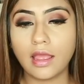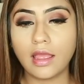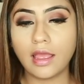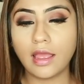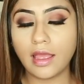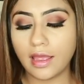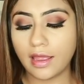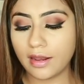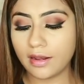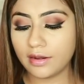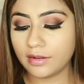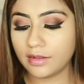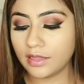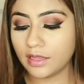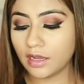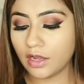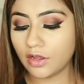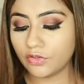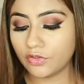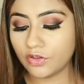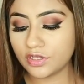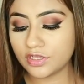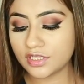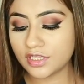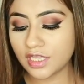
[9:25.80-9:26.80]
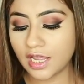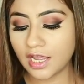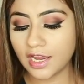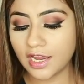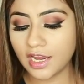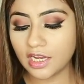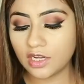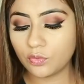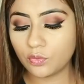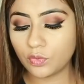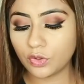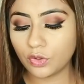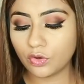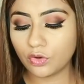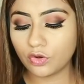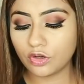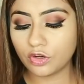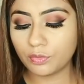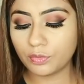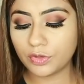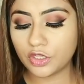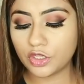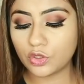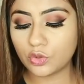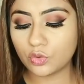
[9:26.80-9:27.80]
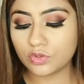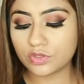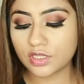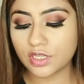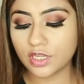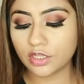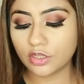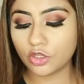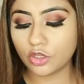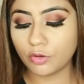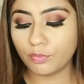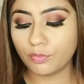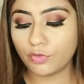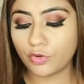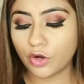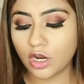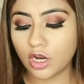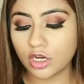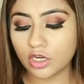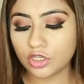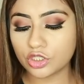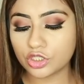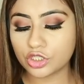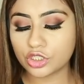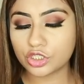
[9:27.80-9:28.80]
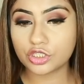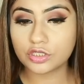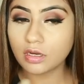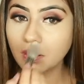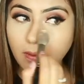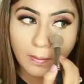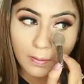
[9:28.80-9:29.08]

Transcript: And the other side, we're going to be using the brush.